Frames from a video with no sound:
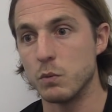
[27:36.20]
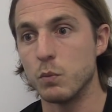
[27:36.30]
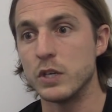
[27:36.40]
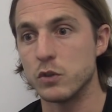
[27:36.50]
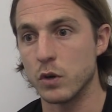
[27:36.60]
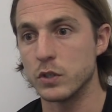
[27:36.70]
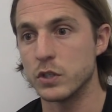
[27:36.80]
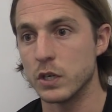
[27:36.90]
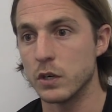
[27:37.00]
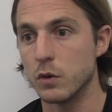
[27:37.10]
We tried
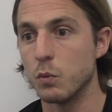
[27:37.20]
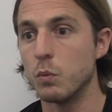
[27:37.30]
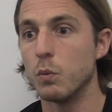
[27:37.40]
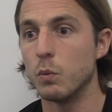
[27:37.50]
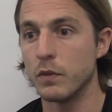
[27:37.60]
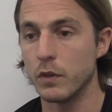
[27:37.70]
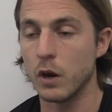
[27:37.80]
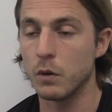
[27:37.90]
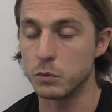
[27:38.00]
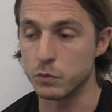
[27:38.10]
to. I
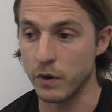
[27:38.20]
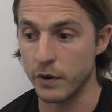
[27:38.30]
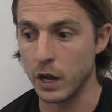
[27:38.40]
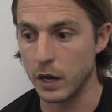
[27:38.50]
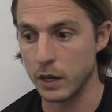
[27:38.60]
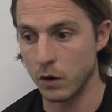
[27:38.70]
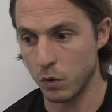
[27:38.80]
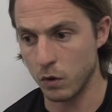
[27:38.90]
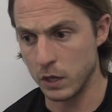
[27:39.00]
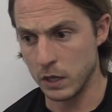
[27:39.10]
was very lucky. I
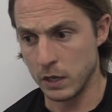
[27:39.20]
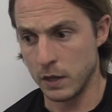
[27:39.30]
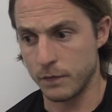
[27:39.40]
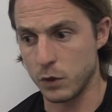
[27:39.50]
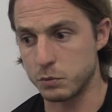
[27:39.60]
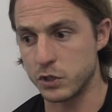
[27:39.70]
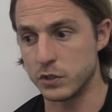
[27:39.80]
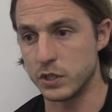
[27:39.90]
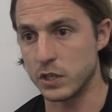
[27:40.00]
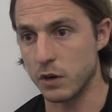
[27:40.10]
got the
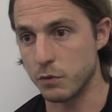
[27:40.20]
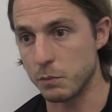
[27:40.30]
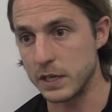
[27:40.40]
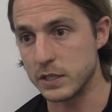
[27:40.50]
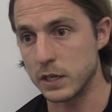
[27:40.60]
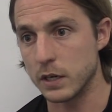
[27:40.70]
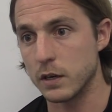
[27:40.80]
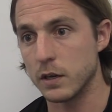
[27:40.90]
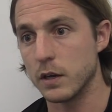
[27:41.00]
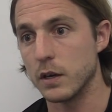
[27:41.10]
opportunity to go for a meeting at
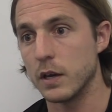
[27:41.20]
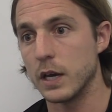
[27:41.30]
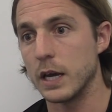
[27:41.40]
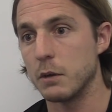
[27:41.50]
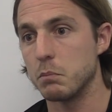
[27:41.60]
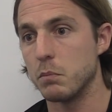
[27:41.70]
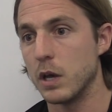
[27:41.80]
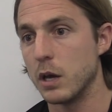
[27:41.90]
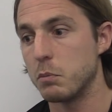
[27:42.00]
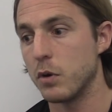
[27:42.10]

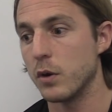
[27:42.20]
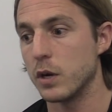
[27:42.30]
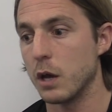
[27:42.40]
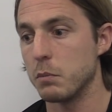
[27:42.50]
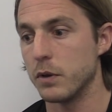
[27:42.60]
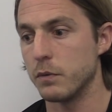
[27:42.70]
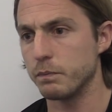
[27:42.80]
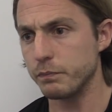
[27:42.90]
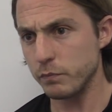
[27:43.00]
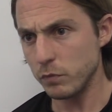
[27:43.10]
a pro club, and
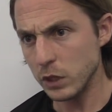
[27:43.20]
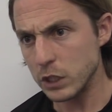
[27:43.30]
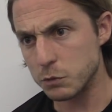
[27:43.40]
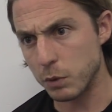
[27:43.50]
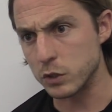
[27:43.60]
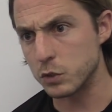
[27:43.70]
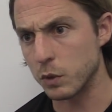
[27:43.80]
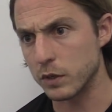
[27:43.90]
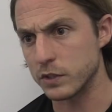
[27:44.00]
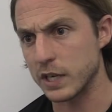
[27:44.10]
I spoke to
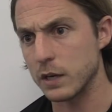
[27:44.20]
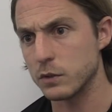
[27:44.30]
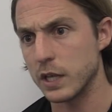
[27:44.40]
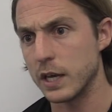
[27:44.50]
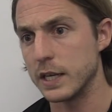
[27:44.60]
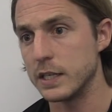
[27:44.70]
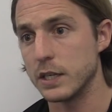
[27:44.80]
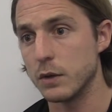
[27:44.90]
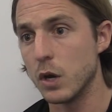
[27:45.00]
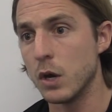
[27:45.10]
one of the scouts there, and he
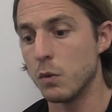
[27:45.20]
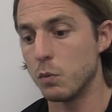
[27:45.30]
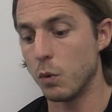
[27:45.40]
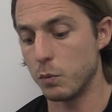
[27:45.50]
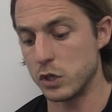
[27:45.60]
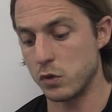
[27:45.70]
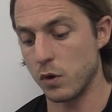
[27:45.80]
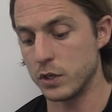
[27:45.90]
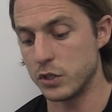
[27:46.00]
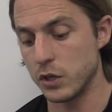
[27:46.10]
said, what we
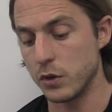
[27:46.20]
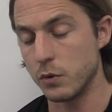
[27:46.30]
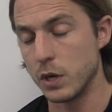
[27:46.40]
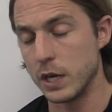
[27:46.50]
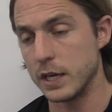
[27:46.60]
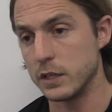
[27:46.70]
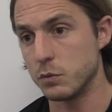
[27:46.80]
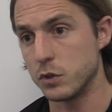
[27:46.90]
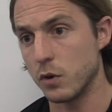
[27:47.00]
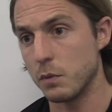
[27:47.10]
try and do is
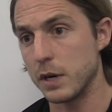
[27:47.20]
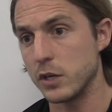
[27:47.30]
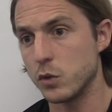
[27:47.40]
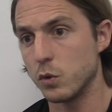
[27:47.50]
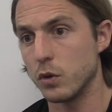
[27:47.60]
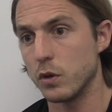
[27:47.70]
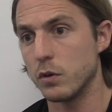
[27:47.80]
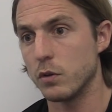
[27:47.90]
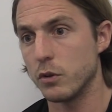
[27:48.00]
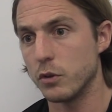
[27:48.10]
we try and make sure that
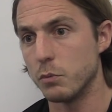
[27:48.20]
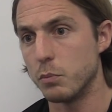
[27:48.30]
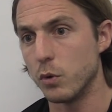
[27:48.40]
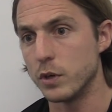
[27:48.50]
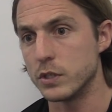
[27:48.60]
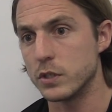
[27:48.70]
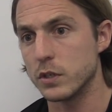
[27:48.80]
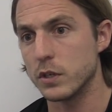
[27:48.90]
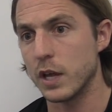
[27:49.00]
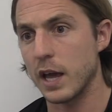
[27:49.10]
the boys
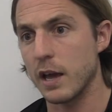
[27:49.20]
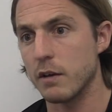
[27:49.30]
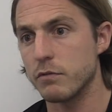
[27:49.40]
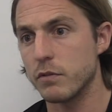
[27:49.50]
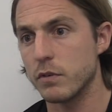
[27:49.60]
have